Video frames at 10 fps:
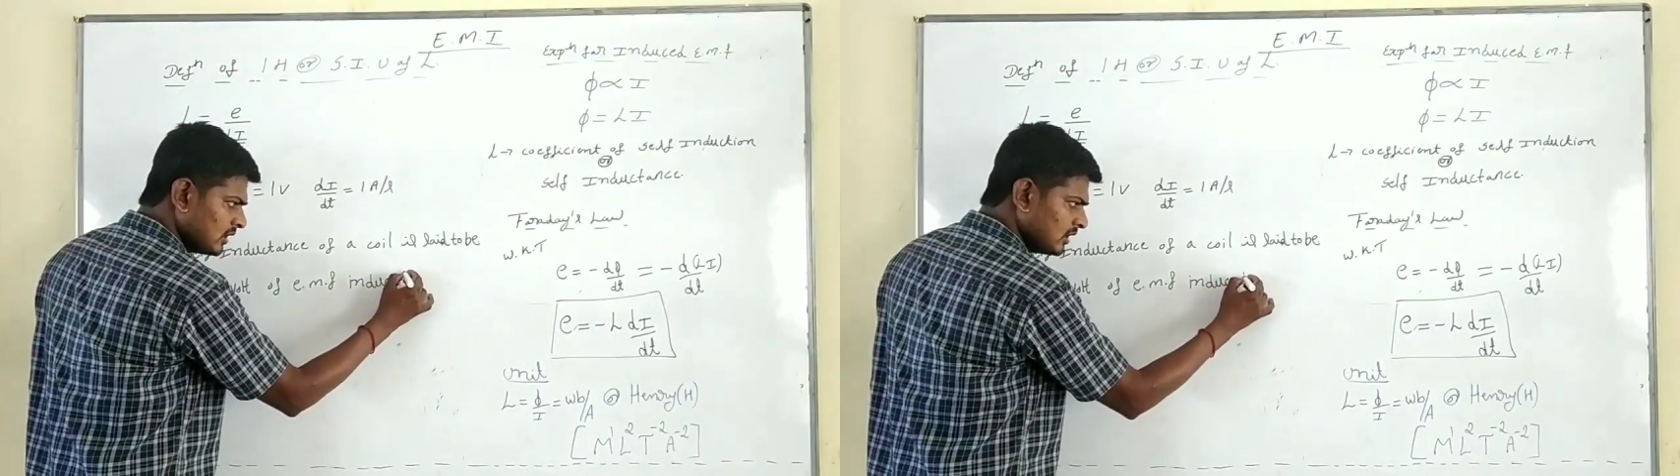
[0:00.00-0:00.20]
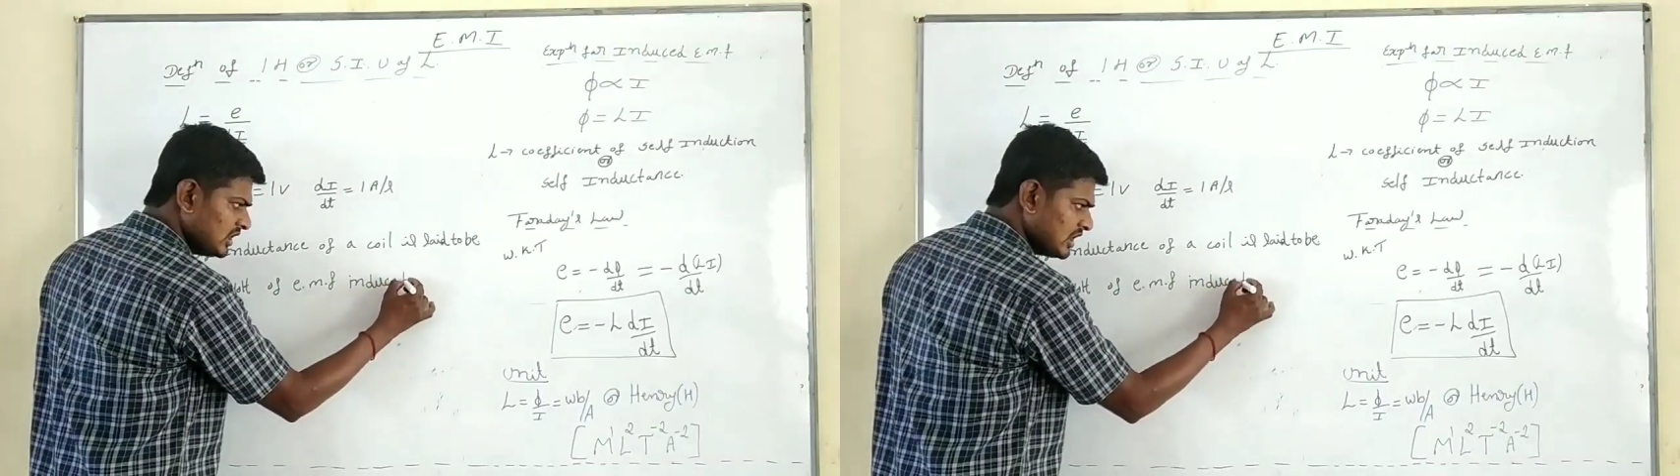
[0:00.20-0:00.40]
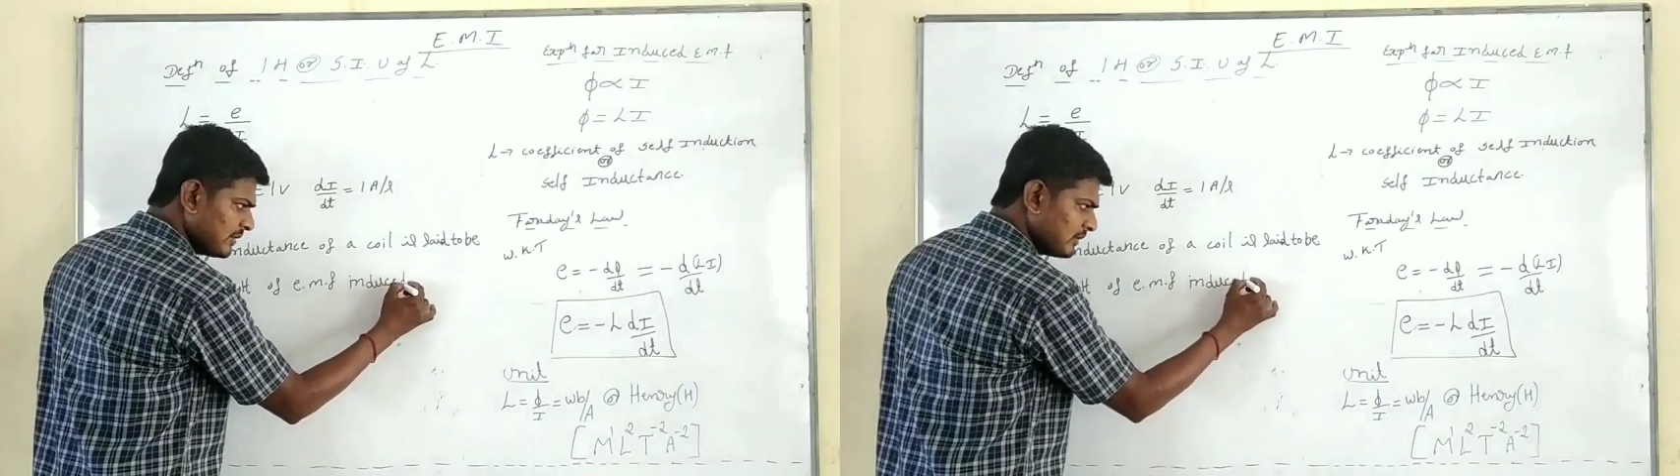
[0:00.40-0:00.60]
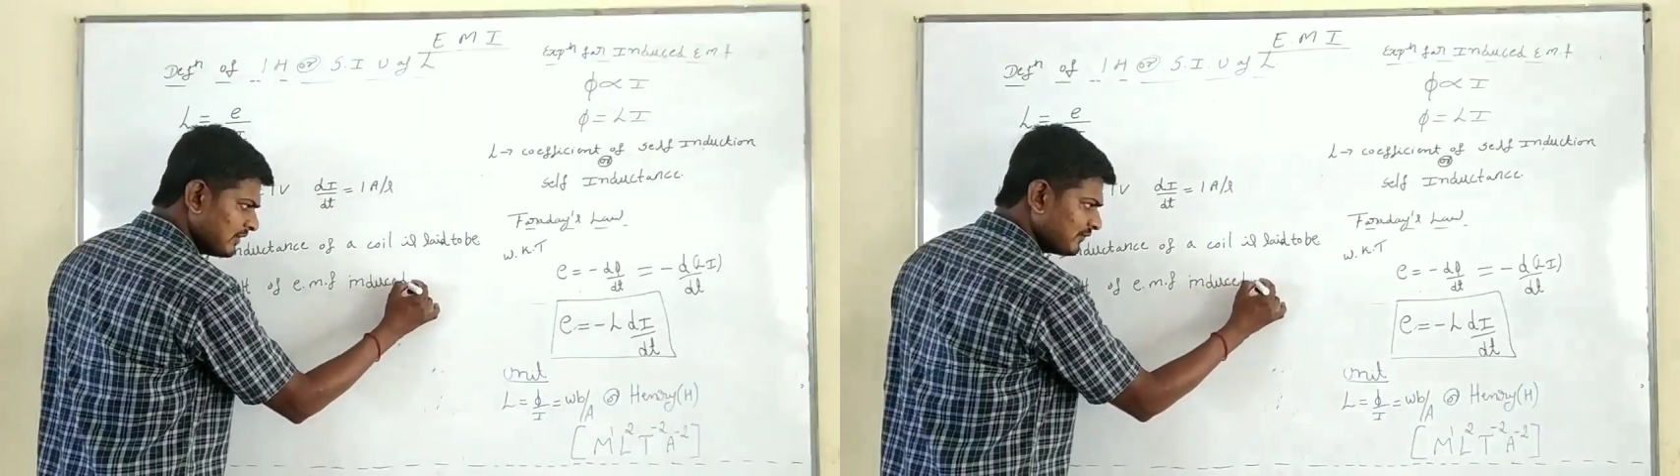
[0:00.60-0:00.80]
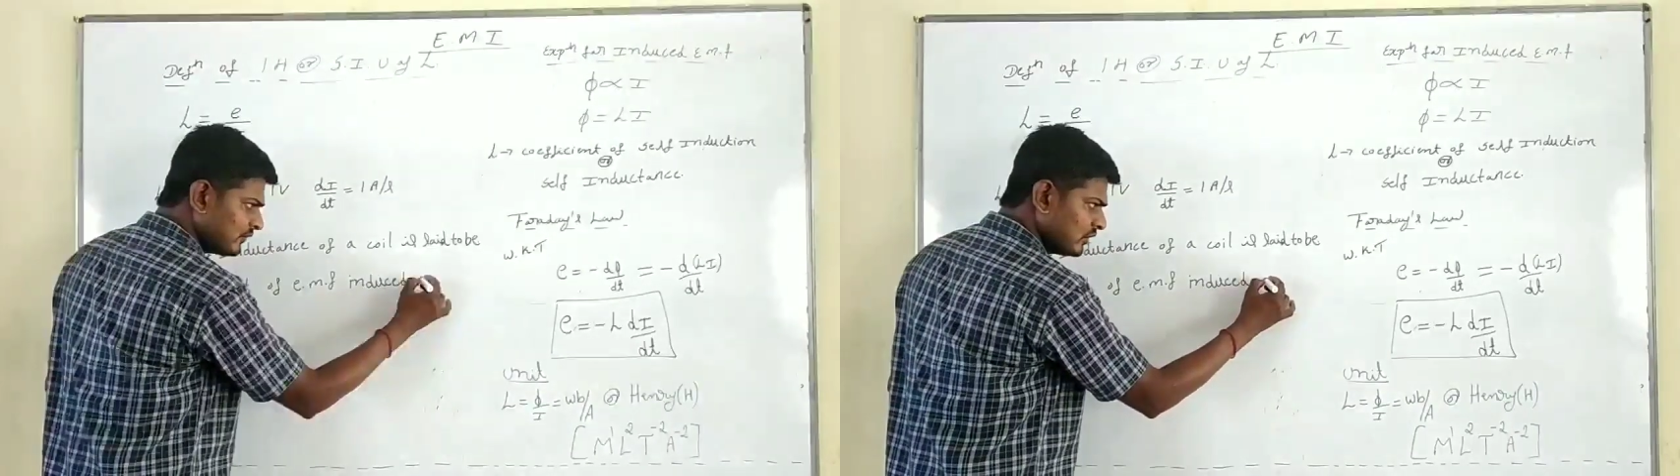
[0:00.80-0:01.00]

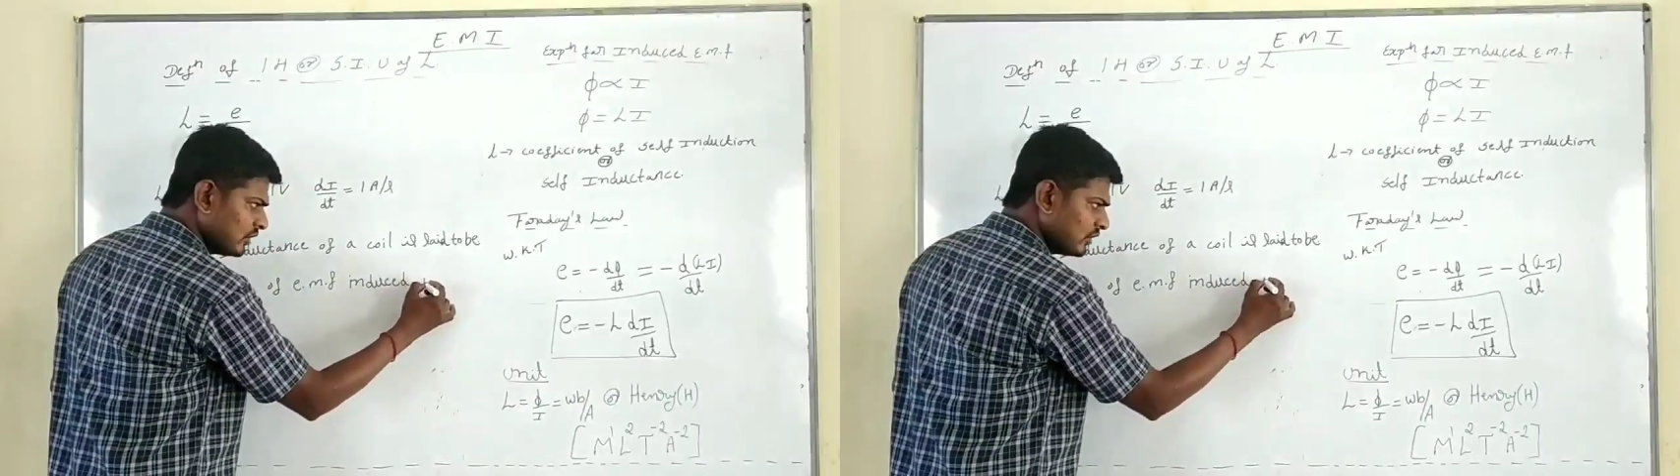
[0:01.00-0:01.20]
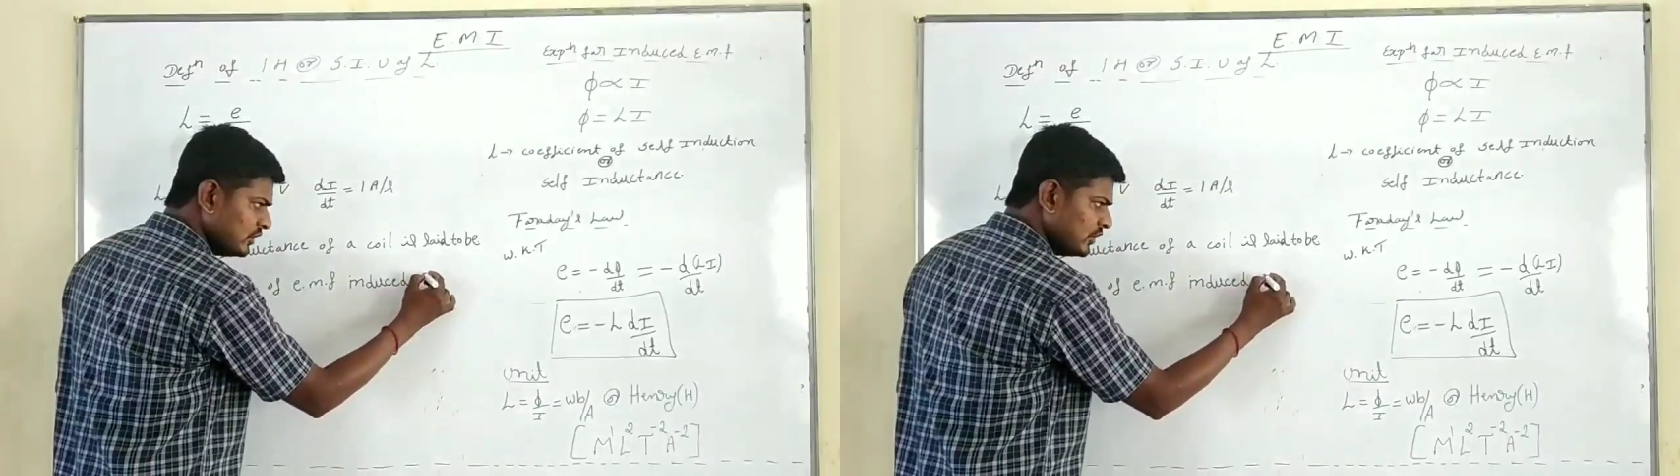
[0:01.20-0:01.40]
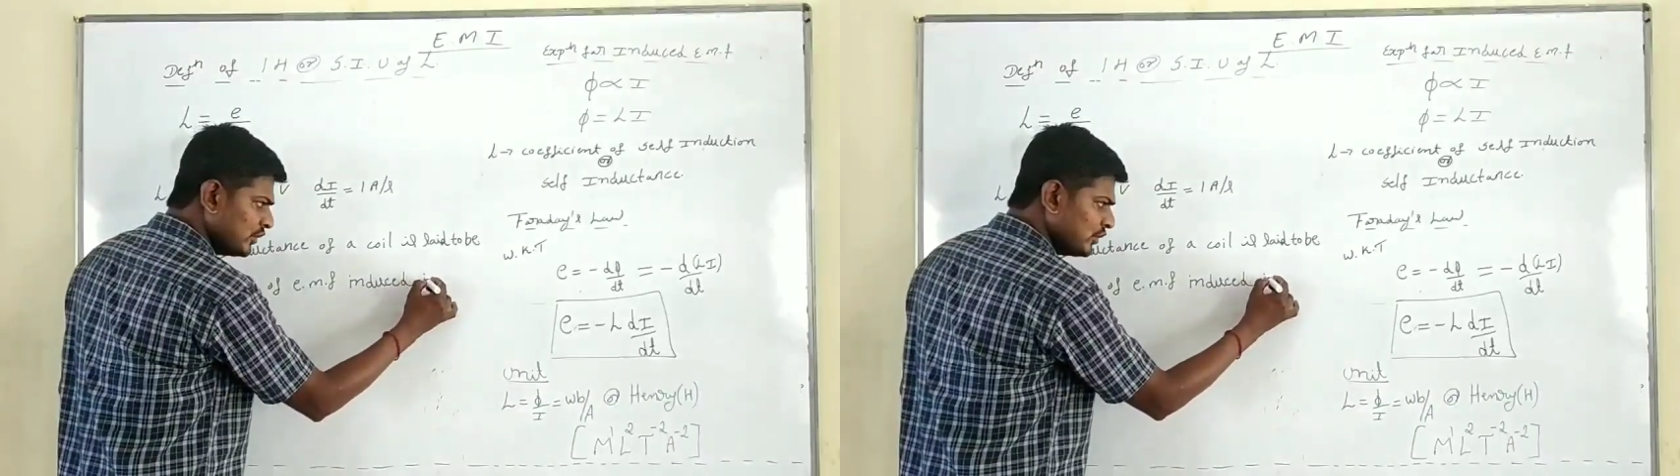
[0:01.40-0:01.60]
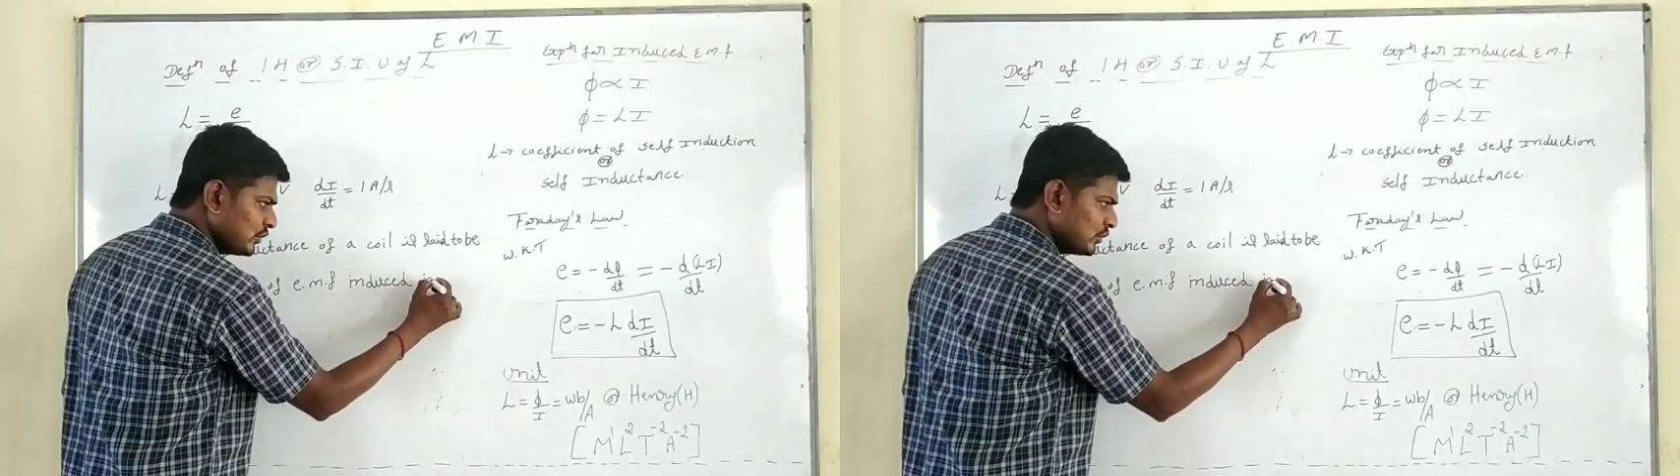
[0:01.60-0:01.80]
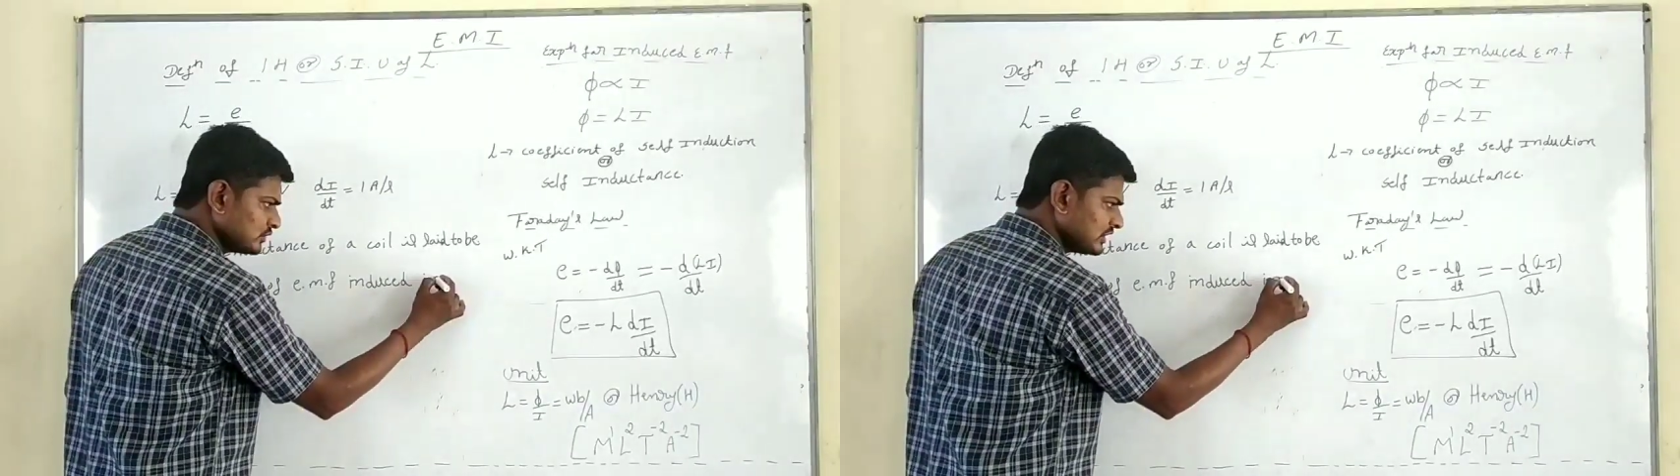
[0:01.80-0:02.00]
EMF
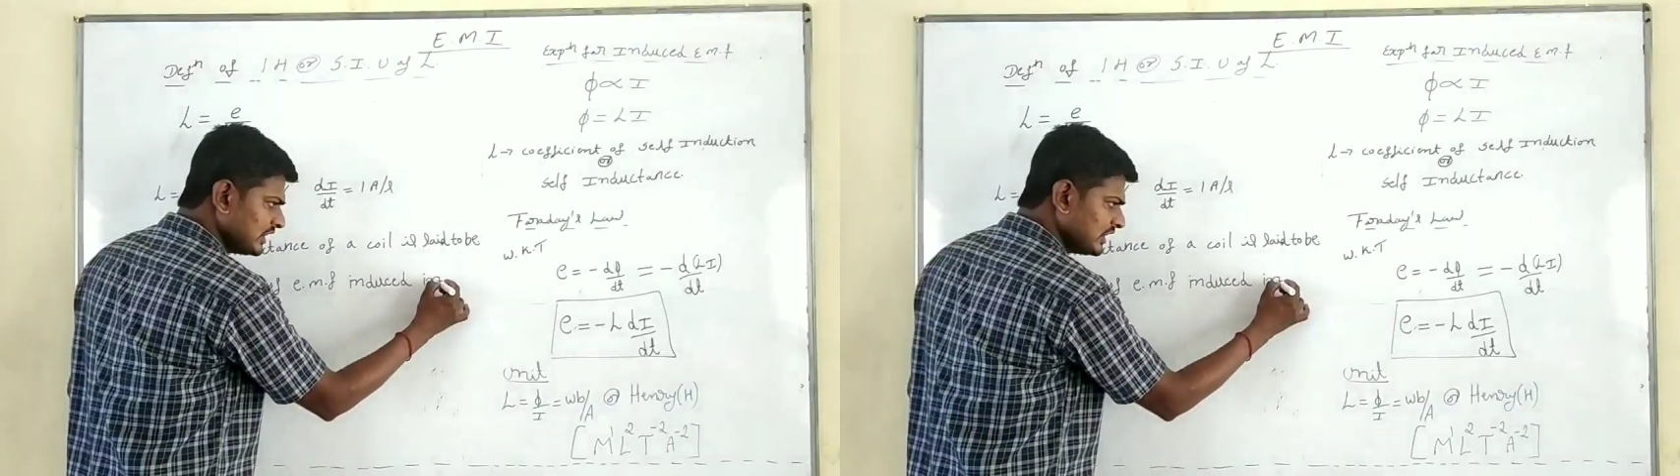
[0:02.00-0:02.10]
induced